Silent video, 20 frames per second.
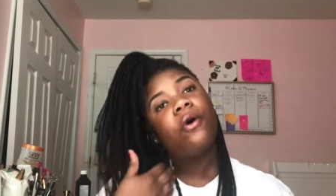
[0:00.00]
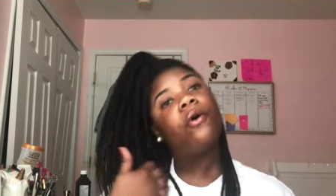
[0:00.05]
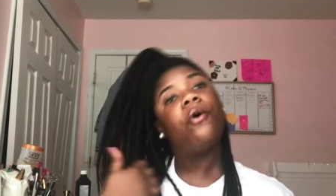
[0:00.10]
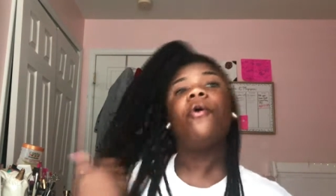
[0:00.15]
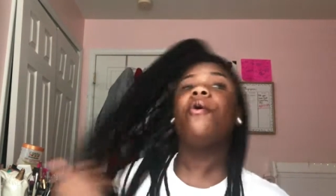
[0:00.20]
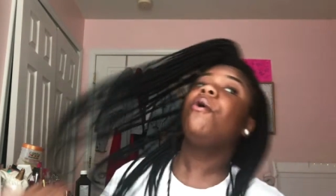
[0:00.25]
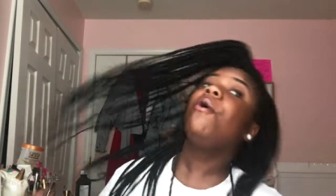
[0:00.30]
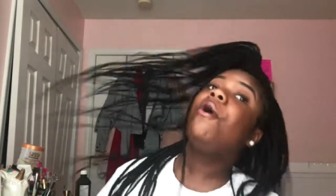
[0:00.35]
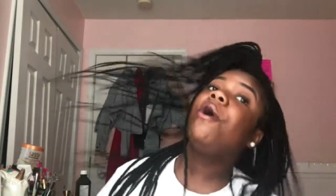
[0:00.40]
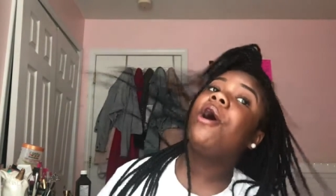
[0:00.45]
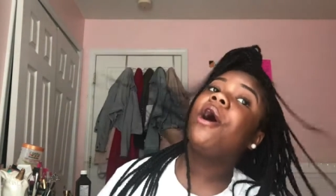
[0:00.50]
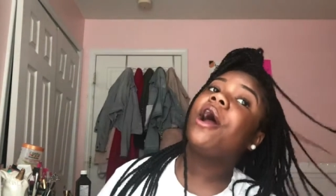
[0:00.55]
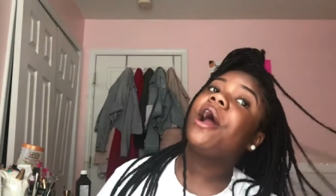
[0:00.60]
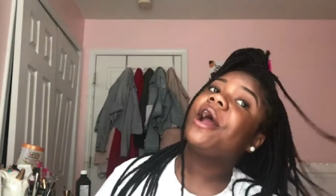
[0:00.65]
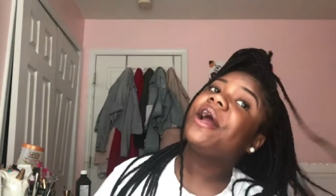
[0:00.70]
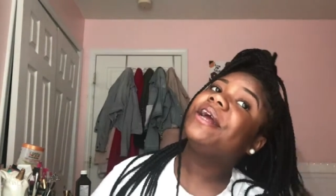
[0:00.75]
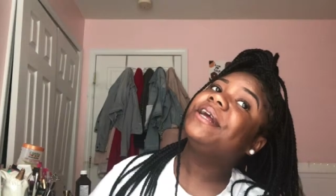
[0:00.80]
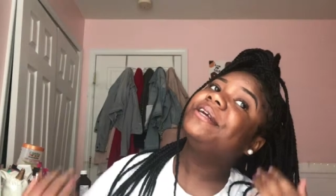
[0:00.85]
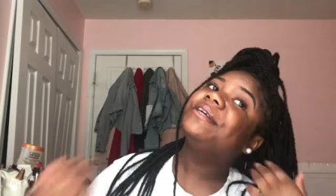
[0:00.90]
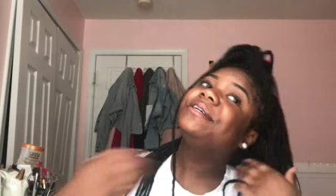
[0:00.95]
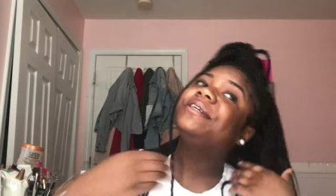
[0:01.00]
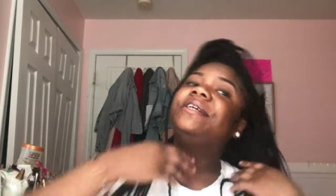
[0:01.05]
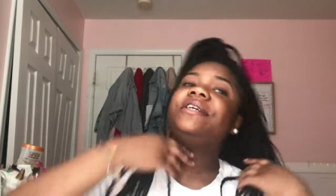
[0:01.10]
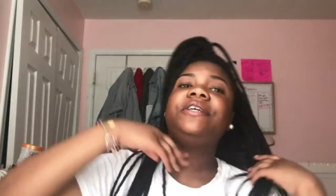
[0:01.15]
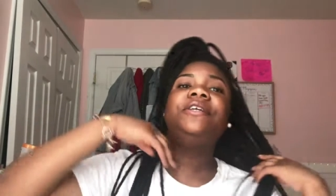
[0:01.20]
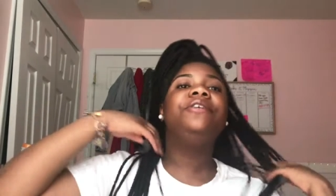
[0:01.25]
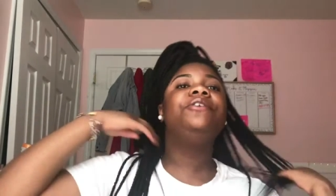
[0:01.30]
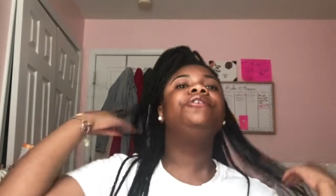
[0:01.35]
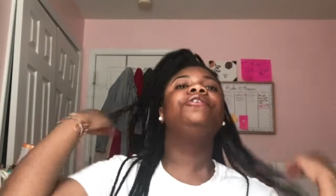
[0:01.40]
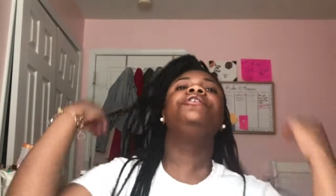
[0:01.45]
Or
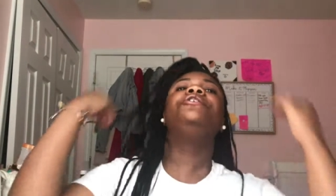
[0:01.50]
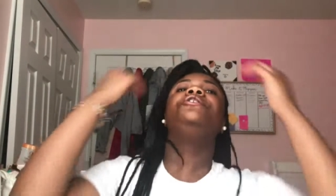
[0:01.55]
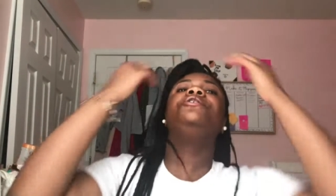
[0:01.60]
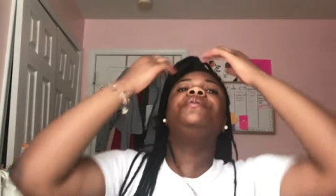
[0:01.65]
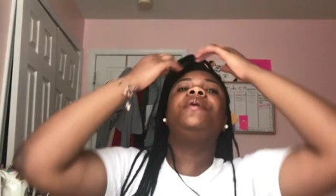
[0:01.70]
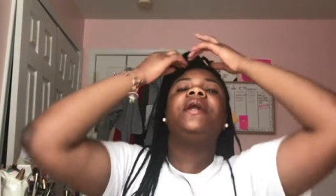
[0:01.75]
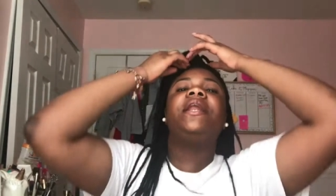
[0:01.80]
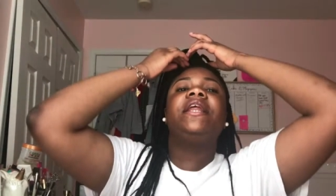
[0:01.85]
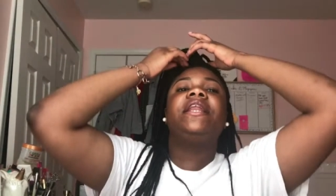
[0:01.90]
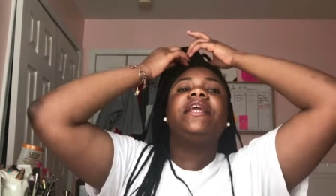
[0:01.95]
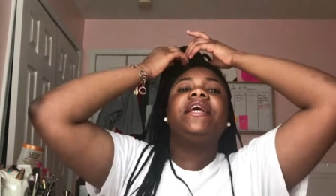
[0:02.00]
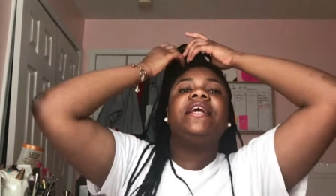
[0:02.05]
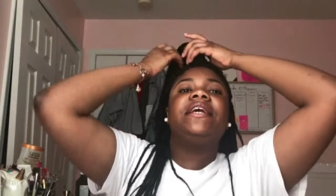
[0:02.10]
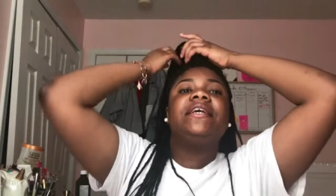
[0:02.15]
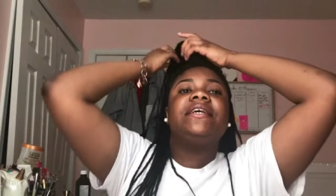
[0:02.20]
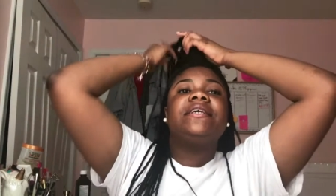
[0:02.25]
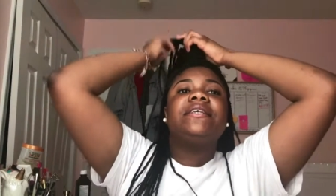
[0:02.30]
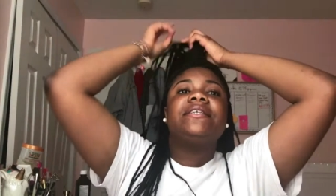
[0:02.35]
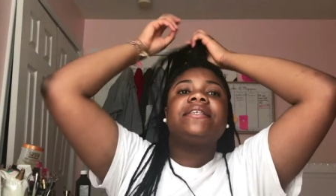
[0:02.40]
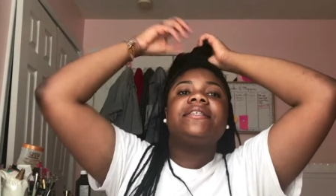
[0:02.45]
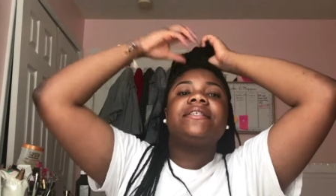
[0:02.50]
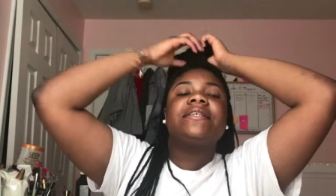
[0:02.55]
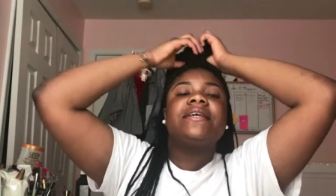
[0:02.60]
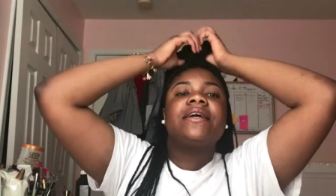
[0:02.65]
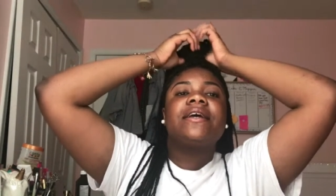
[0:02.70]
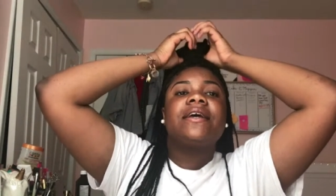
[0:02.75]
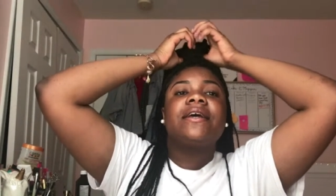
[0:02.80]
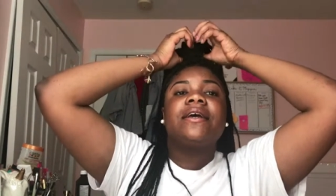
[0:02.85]
you could do one of these.